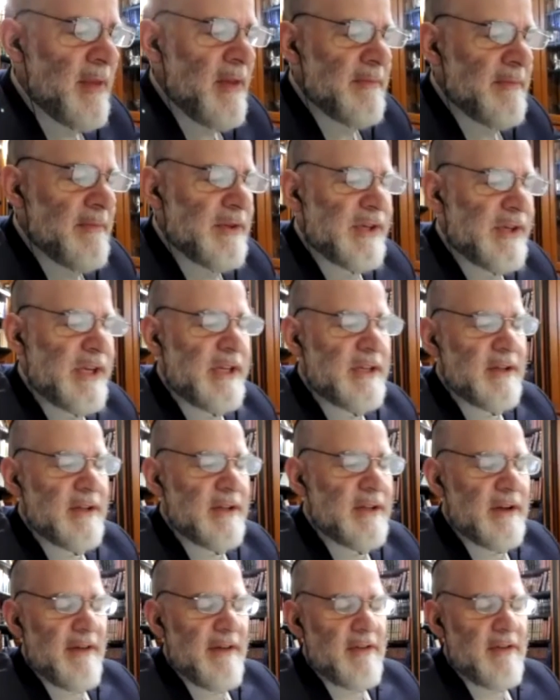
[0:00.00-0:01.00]
Shita,
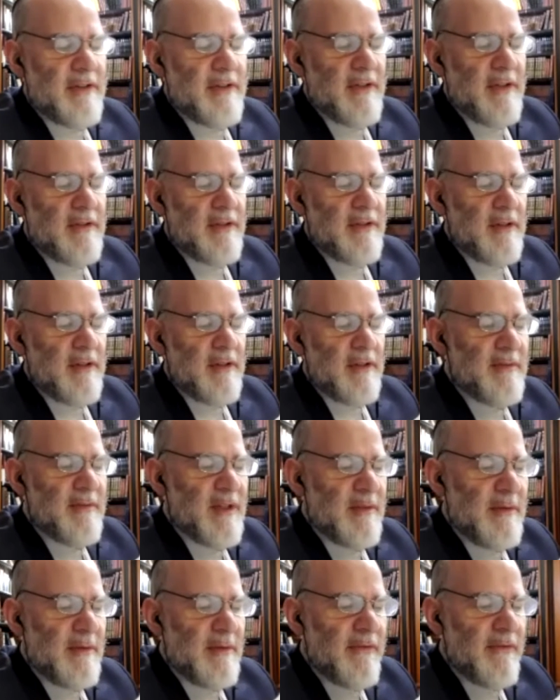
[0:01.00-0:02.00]
obviously, these things seems
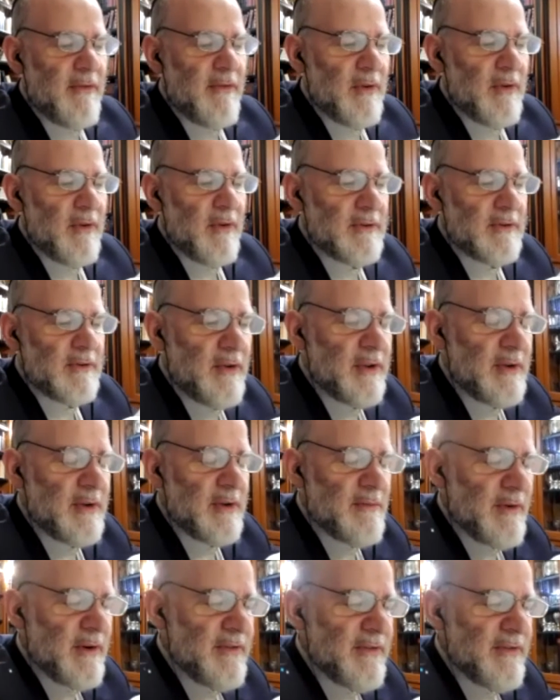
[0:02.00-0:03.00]
to be fuel. No, the
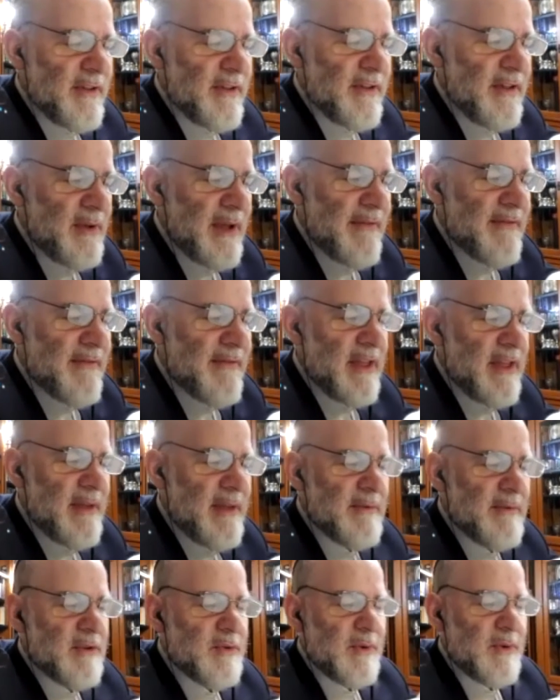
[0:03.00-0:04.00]
Gemara says we have this
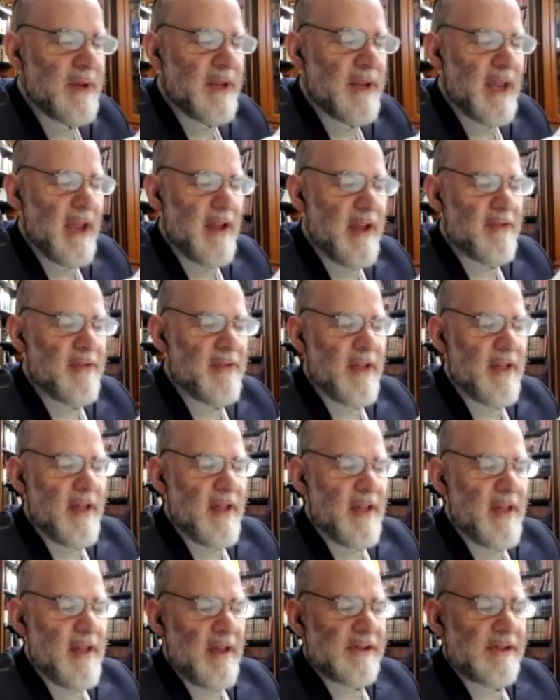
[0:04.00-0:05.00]
in-between case.
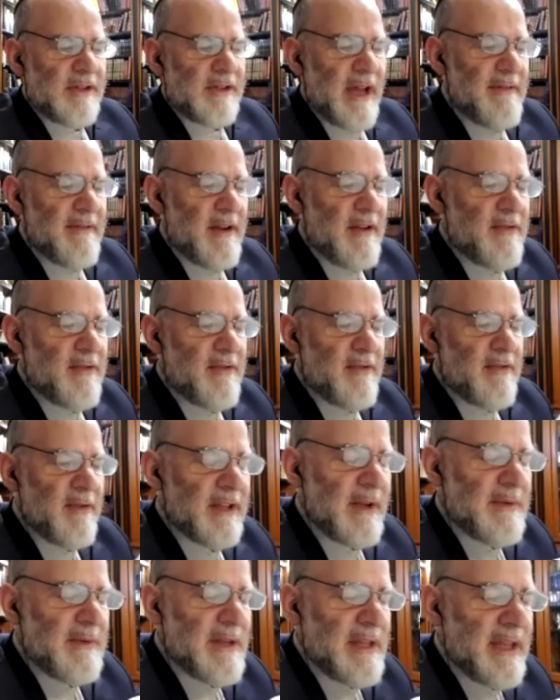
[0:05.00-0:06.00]
Shava is
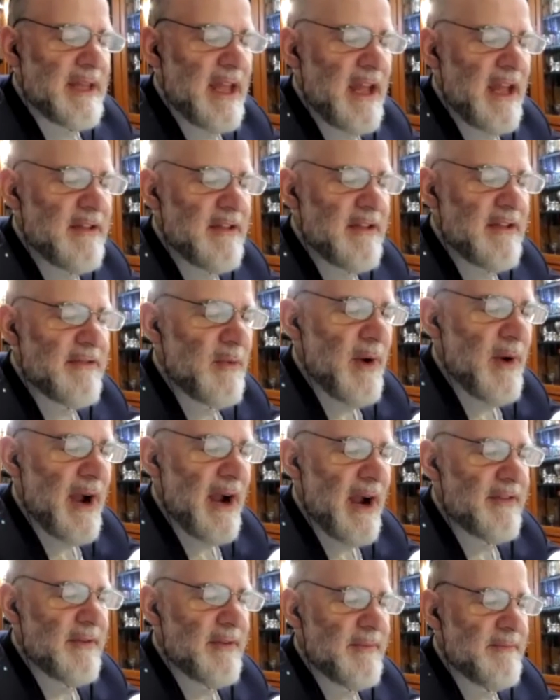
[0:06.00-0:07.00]
we need a case for
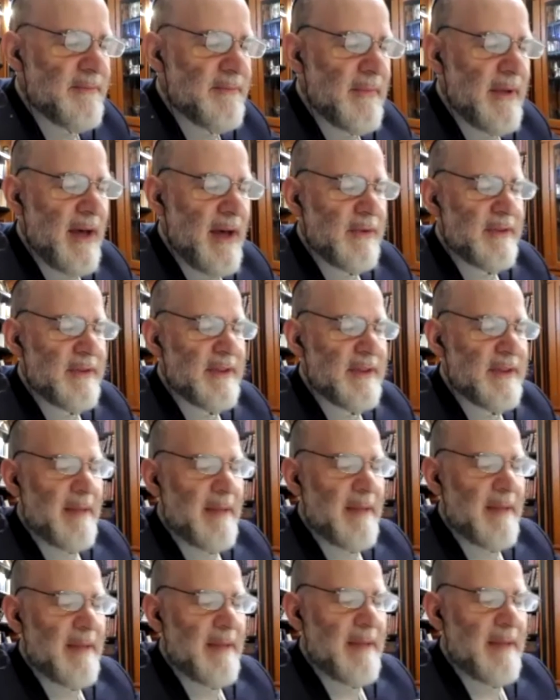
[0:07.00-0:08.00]
wax.
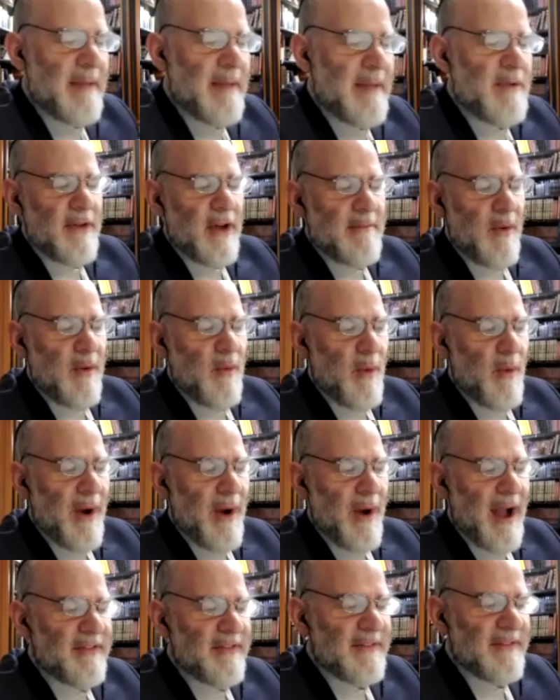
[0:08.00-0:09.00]
You might have thought about
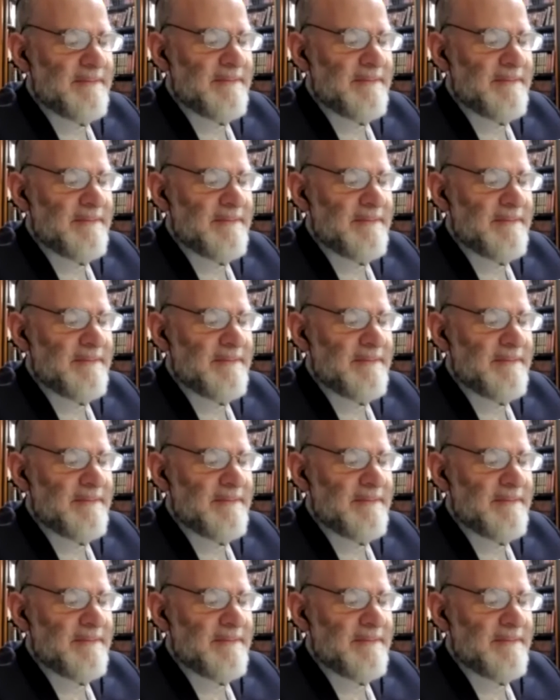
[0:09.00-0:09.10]
wax.